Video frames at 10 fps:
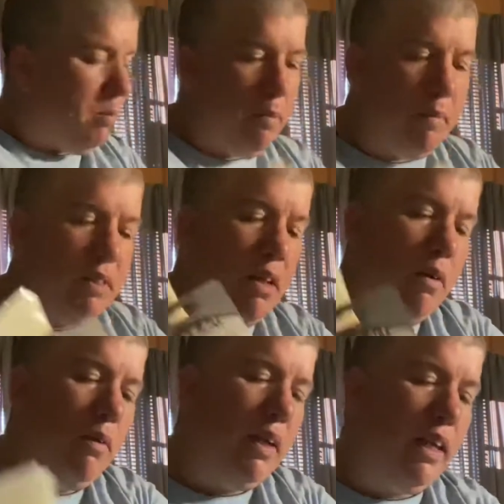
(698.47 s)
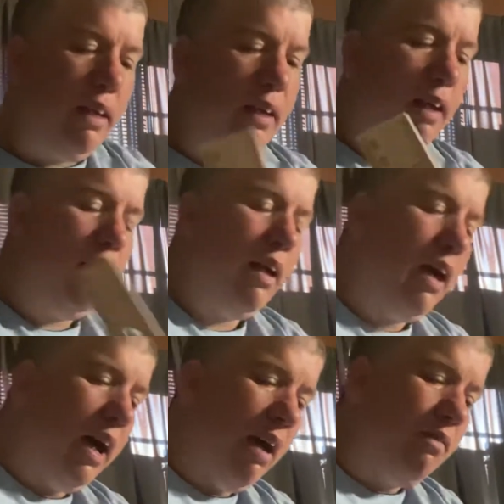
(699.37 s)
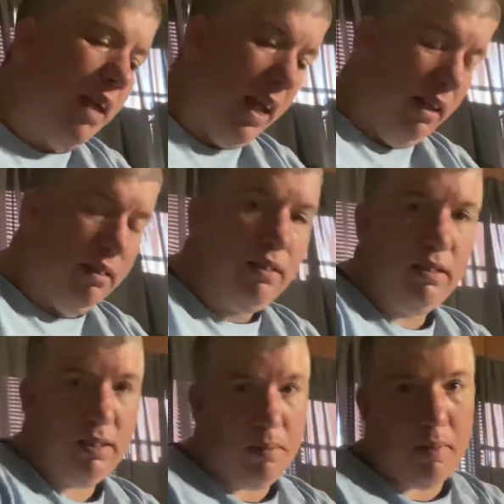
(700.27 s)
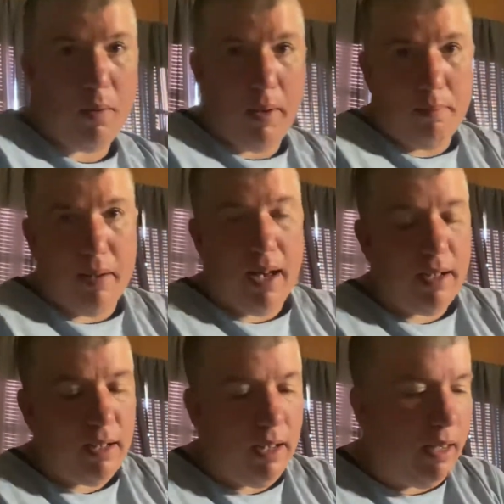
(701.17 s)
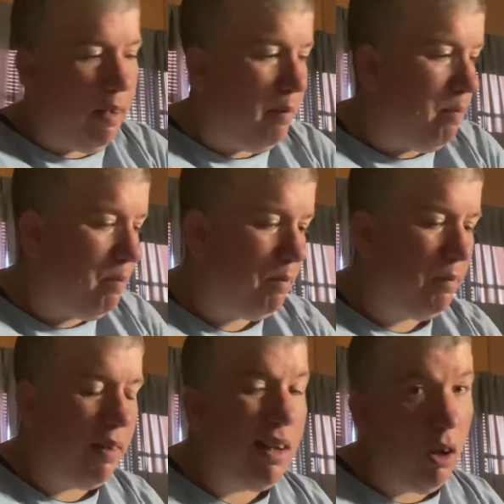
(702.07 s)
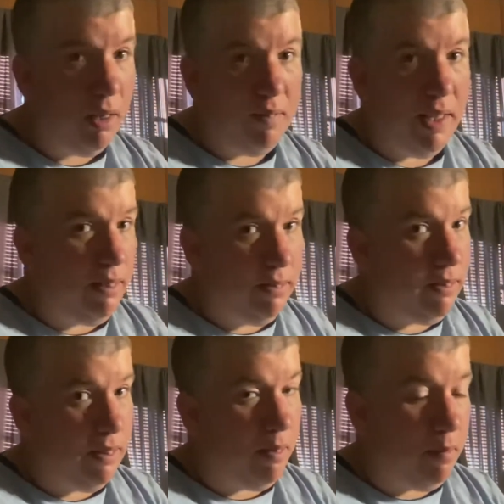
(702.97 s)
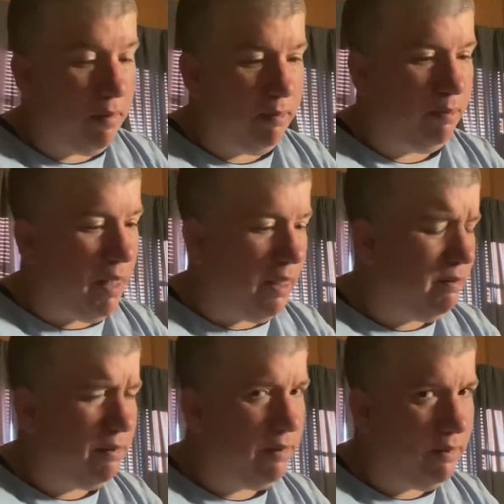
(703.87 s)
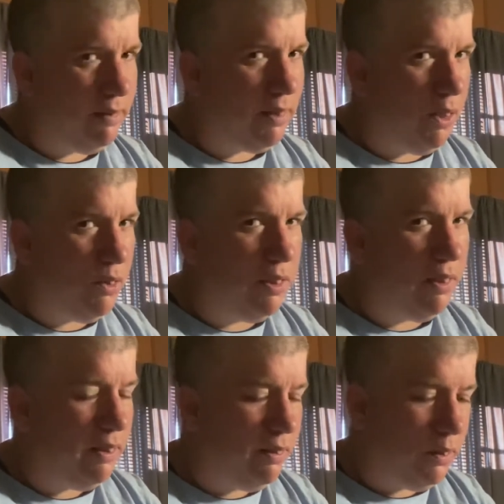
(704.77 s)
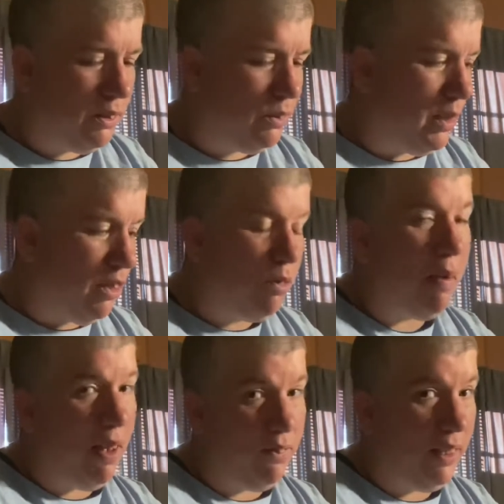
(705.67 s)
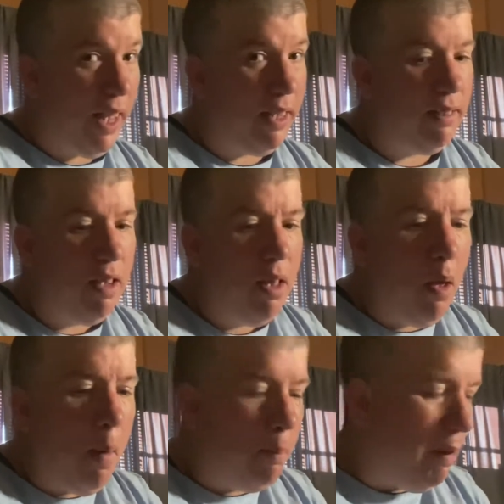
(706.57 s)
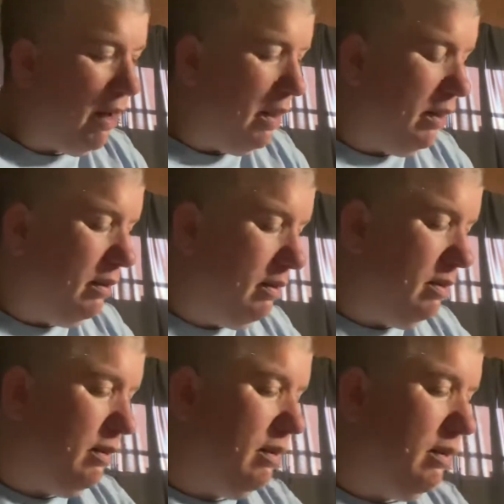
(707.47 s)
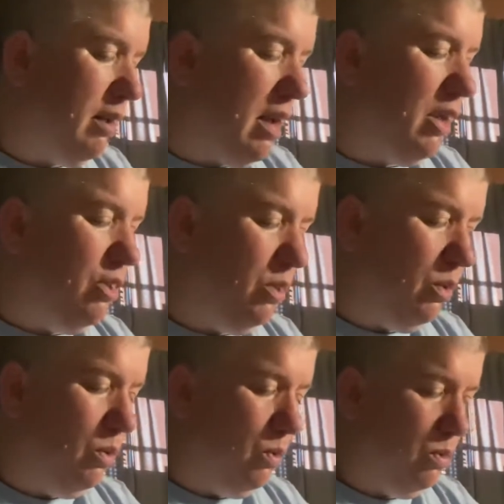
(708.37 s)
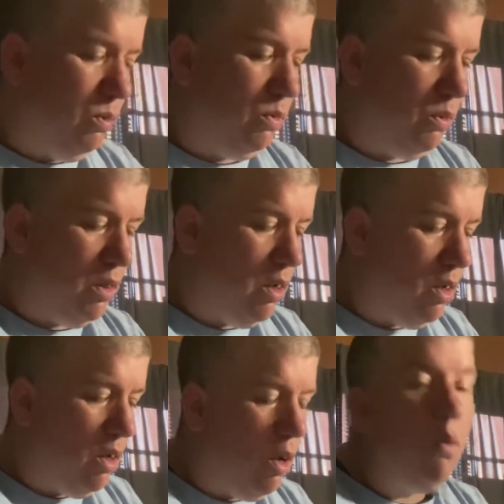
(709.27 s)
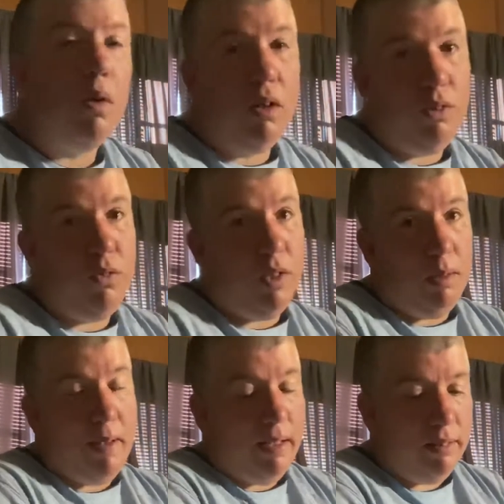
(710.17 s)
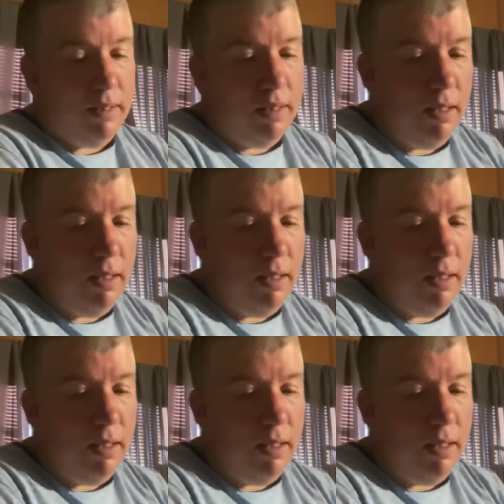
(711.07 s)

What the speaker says: So, I've gained some of that weight back. Not all of it. I'm not close to 300 pounds again. But I do want to lose 50 pounds.